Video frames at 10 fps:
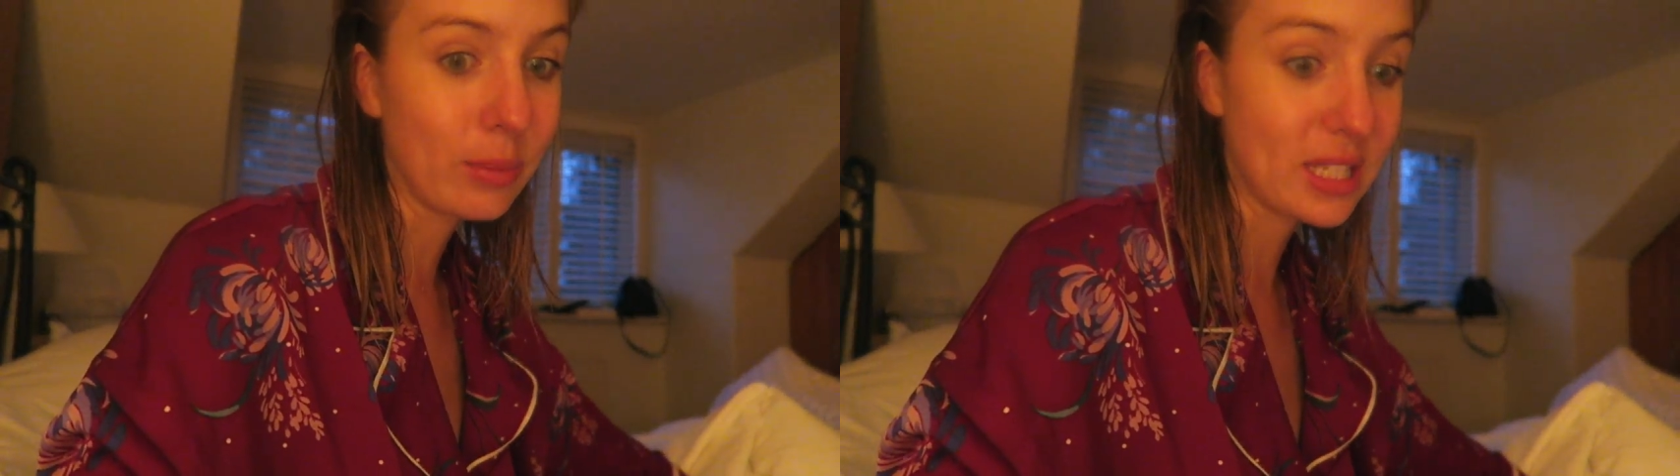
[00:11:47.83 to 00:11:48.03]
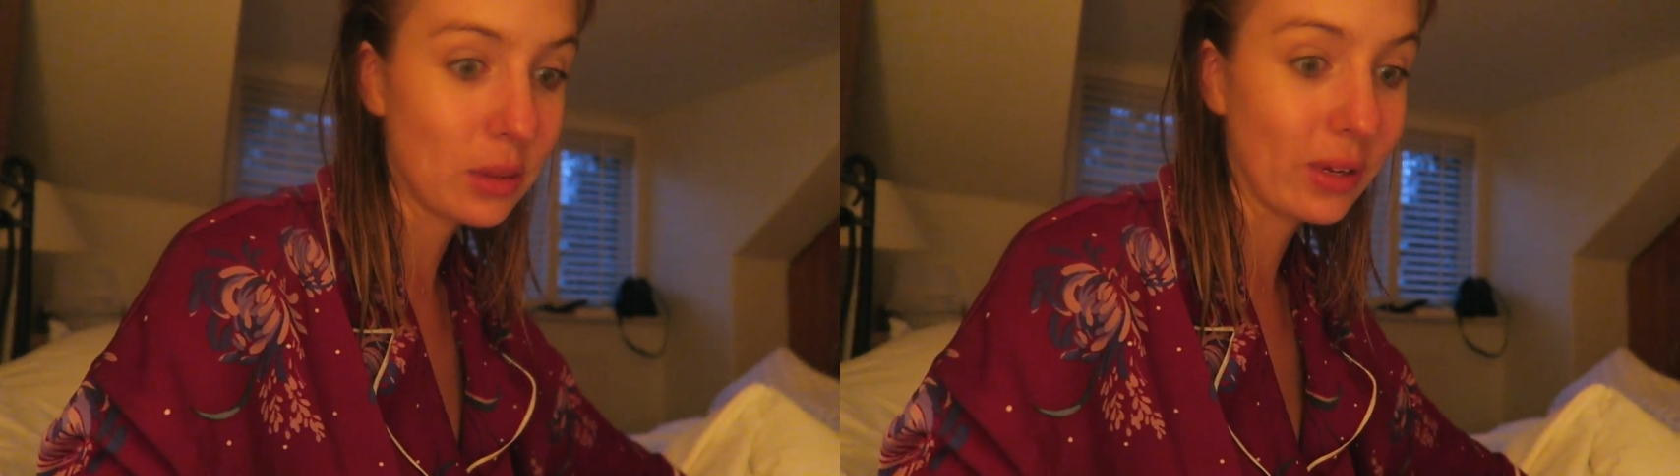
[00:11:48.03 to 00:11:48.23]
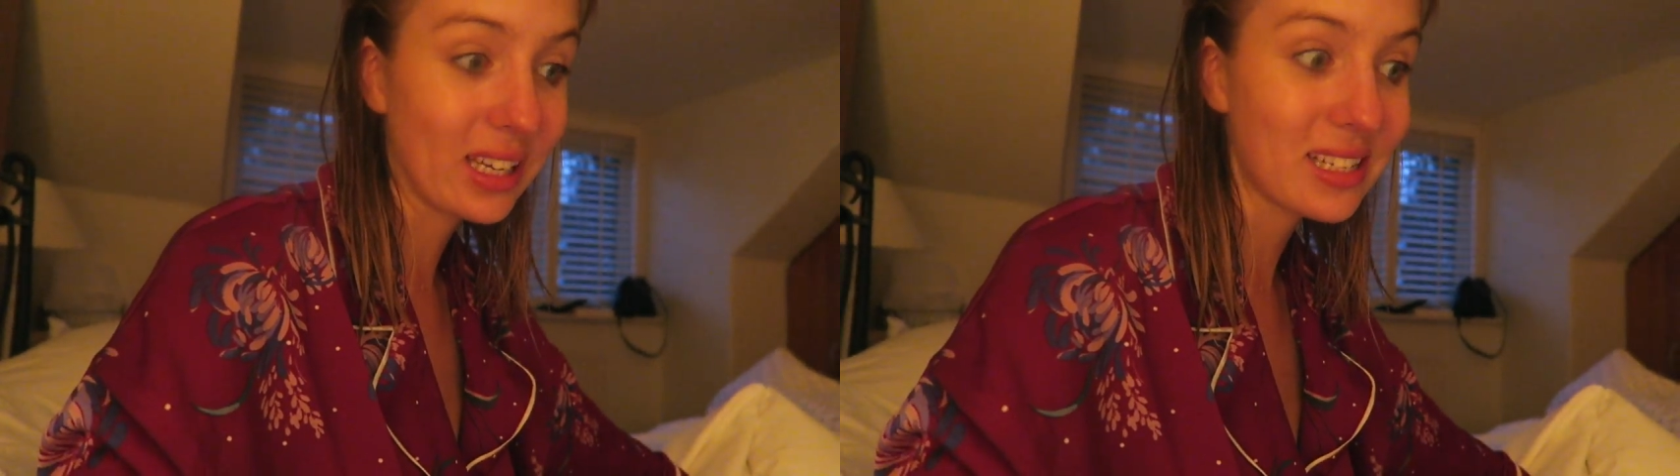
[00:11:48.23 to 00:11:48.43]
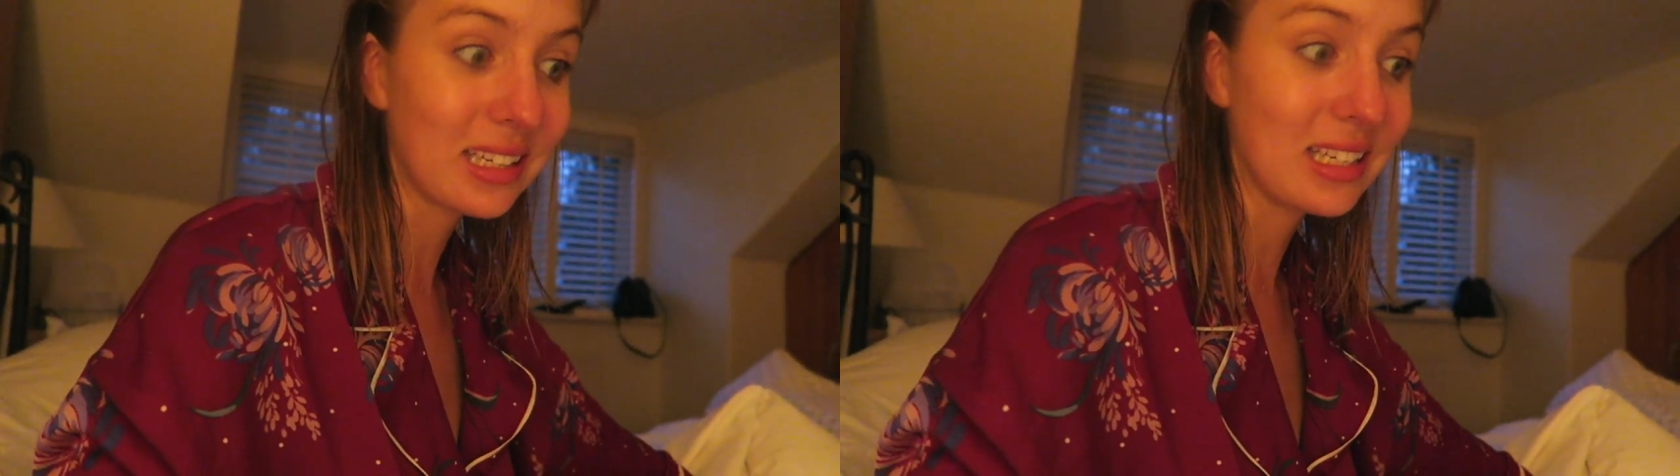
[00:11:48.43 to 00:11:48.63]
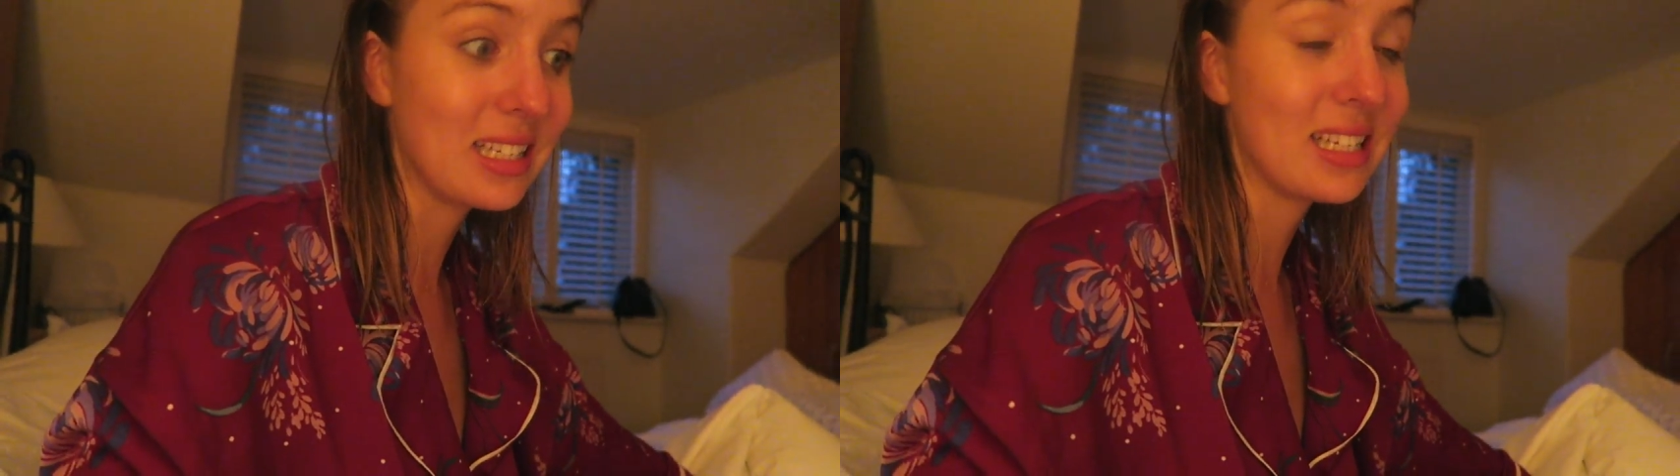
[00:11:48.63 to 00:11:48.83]
busy week it's
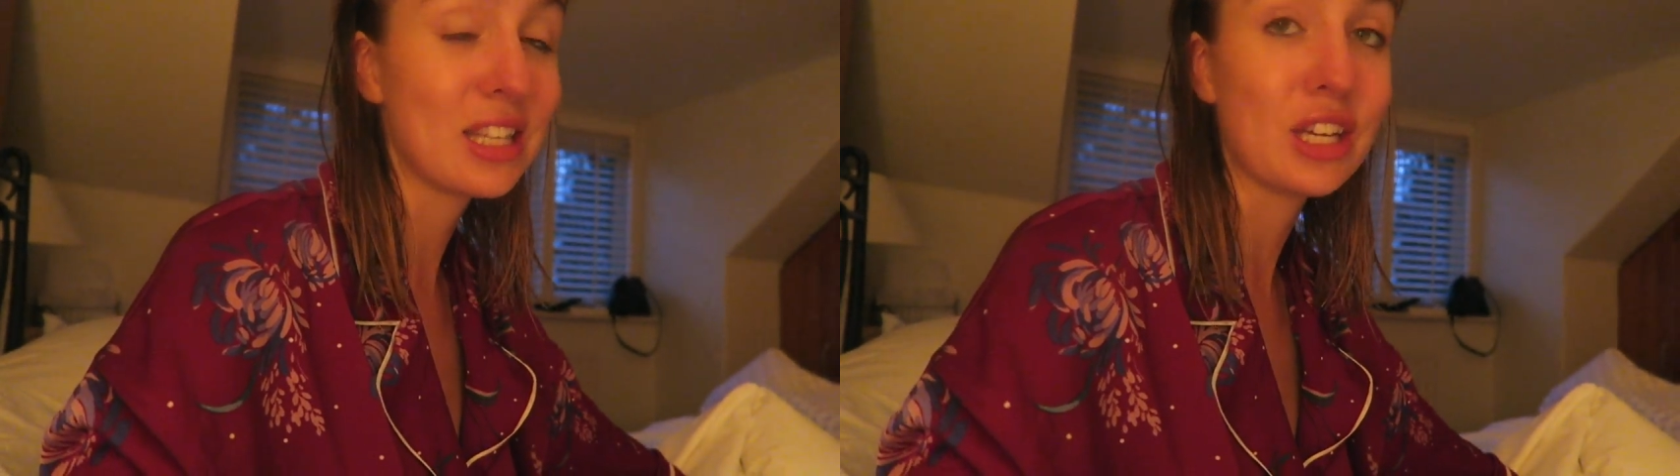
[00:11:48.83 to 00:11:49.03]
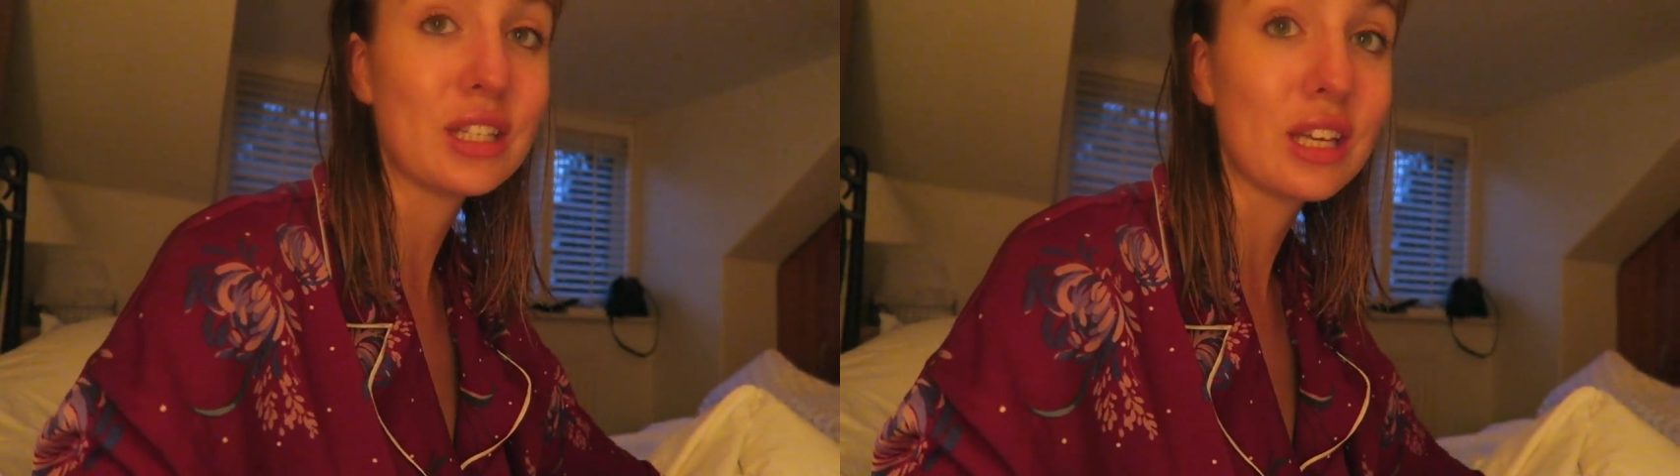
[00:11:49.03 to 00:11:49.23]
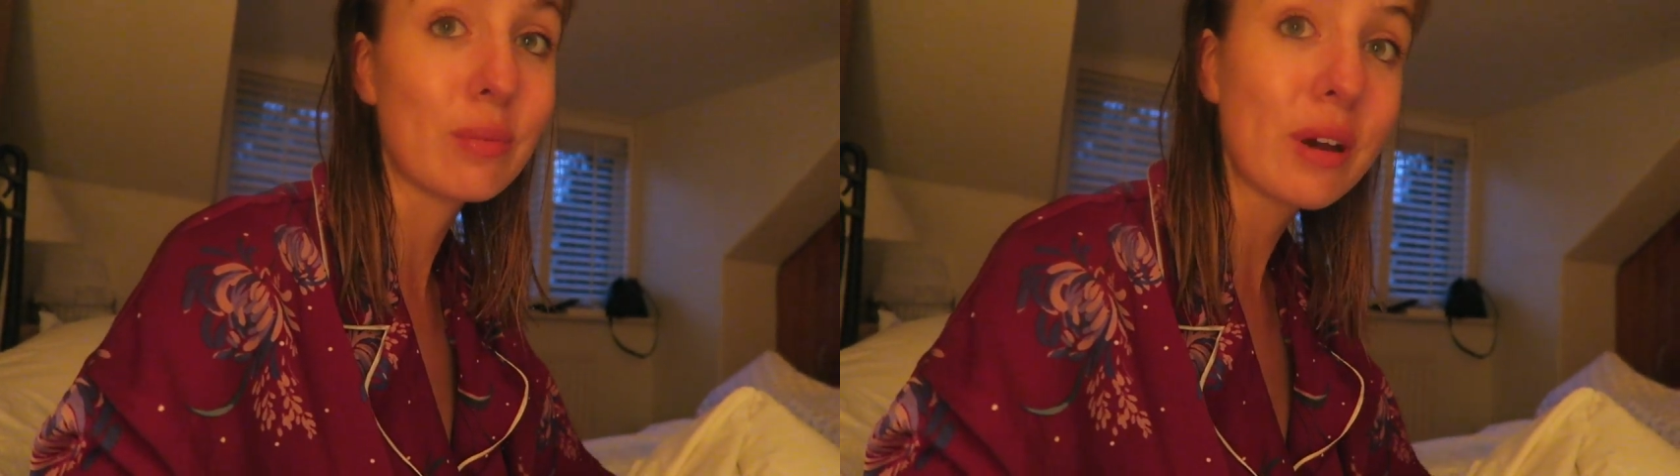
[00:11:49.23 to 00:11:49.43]
Lindsay's 30th